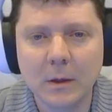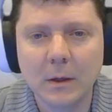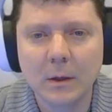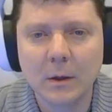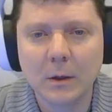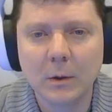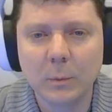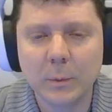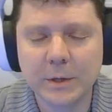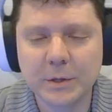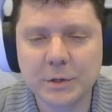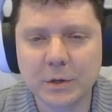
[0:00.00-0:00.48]

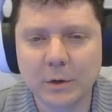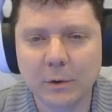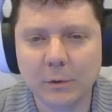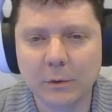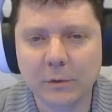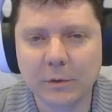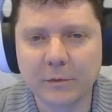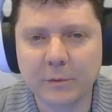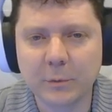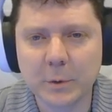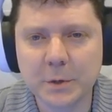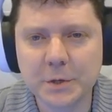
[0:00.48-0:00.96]
We
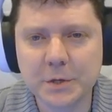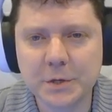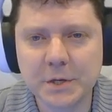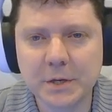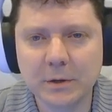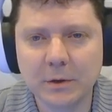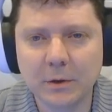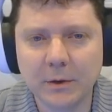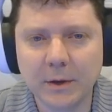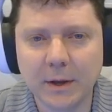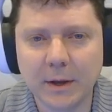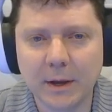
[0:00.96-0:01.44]
chose the force
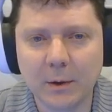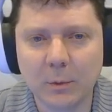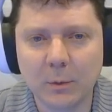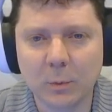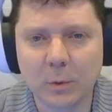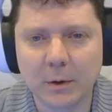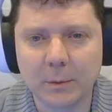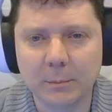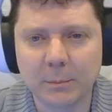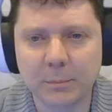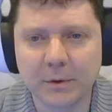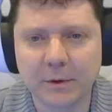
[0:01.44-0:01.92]
shield and
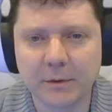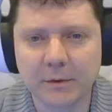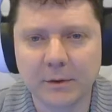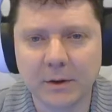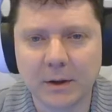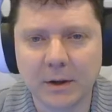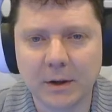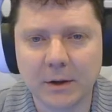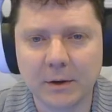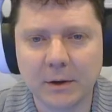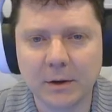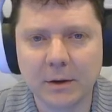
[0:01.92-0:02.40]
were imprisoned
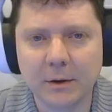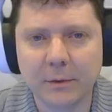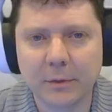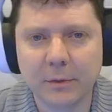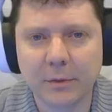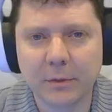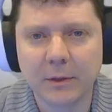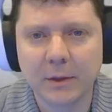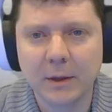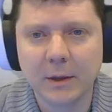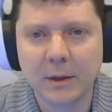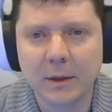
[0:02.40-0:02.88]
on
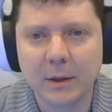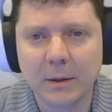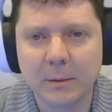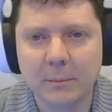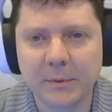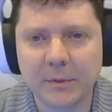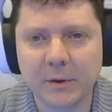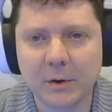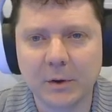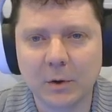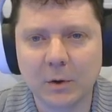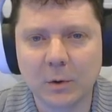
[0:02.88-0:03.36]
Earth,
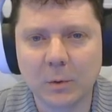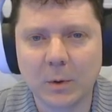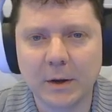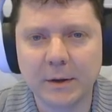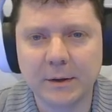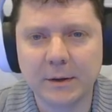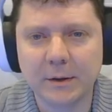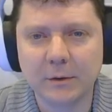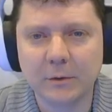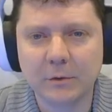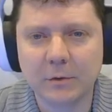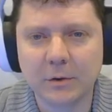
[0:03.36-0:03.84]
but the Ur-Quan
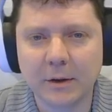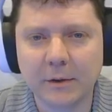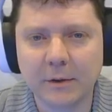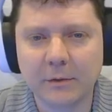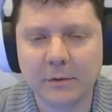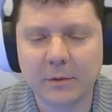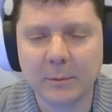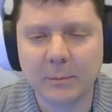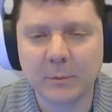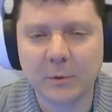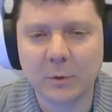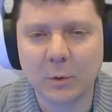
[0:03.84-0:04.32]
didn't
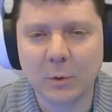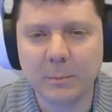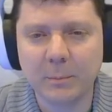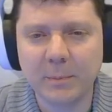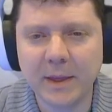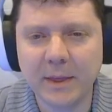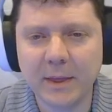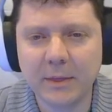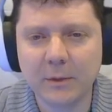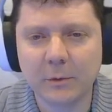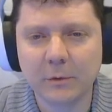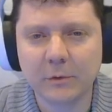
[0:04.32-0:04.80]
trust them to
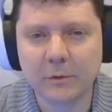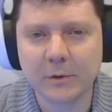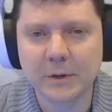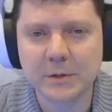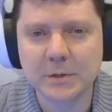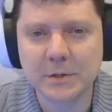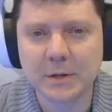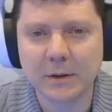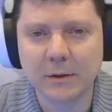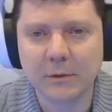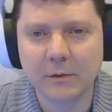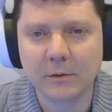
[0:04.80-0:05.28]
obey the
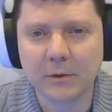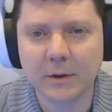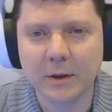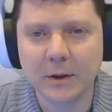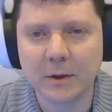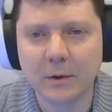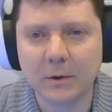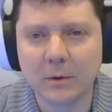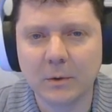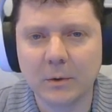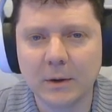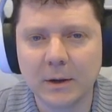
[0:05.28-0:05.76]
restrictions,
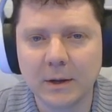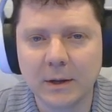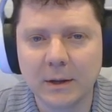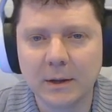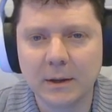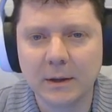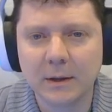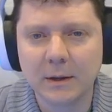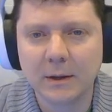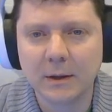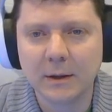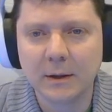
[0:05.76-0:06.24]
so
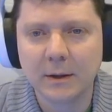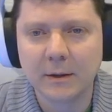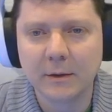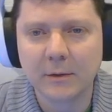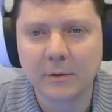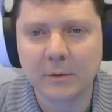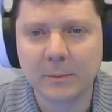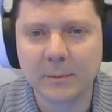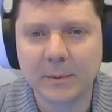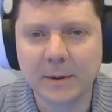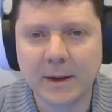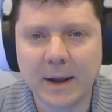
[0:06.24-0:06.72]

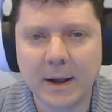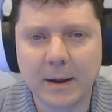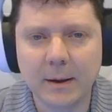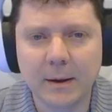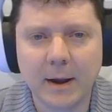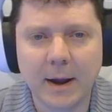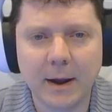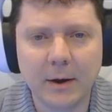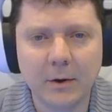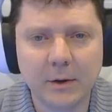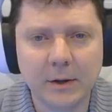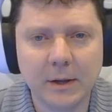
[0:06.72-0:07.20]
some
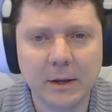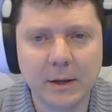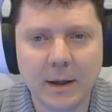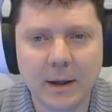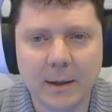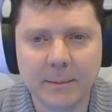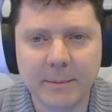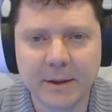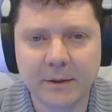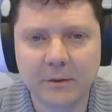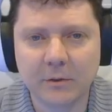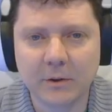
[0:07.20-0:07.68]
hierarchy
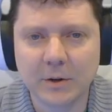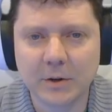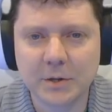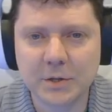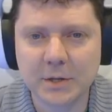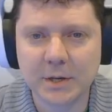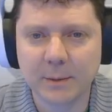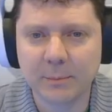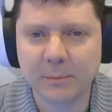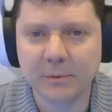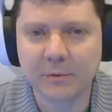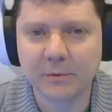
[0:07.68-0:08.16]
combat
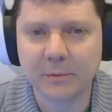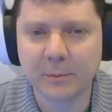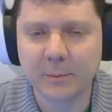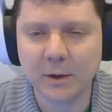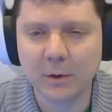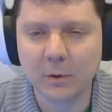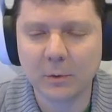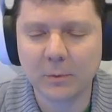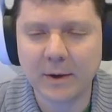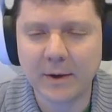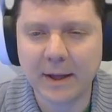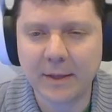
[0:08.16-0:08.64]
starships from the
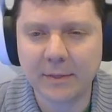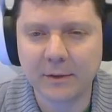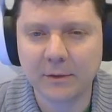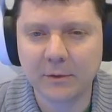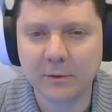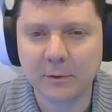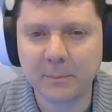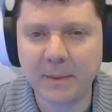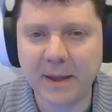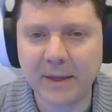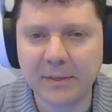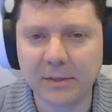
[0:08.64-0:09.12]
Ilrath
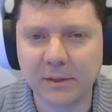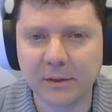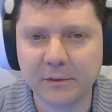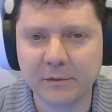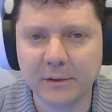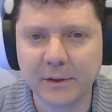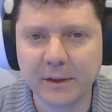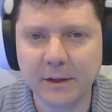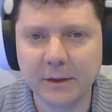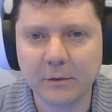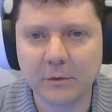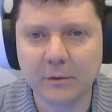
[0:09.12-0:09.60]
and Spathi
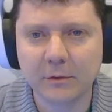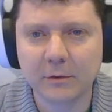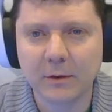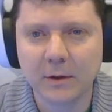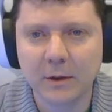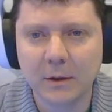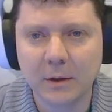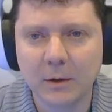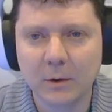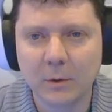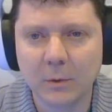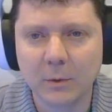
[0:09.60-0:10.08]
fleets
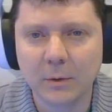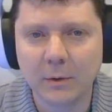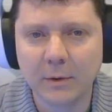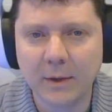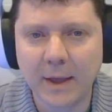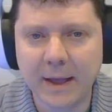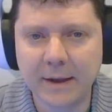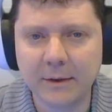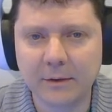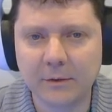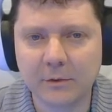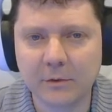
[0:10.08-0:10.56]

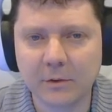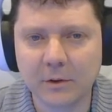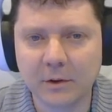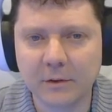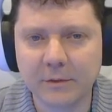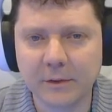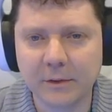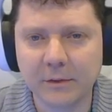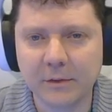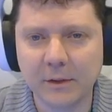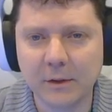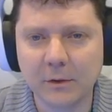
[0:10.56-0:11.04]
had to
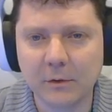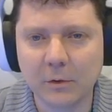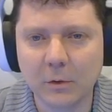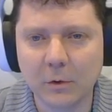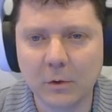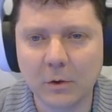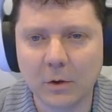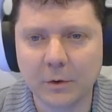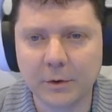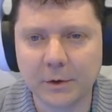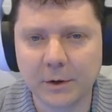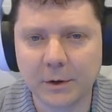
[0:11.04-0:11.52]
serve as the
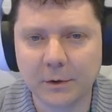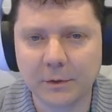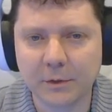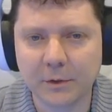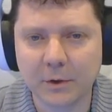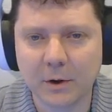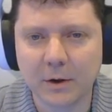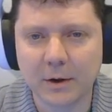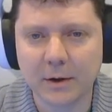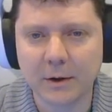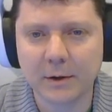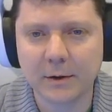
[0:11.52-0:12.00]
so-called Earth
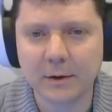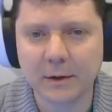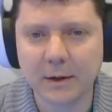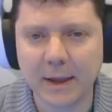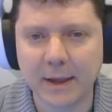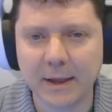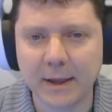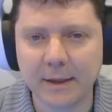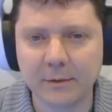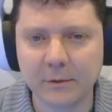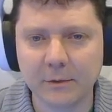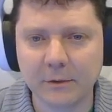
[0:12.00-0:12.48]
Guard
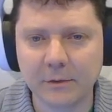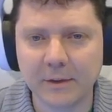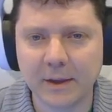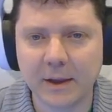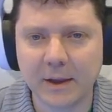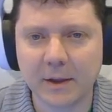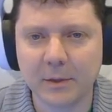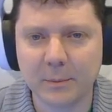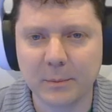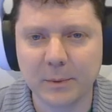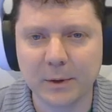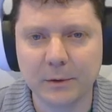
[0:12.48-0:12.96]
and
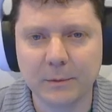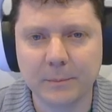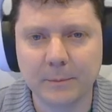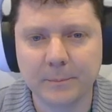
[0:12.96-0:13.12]
stay on the moon.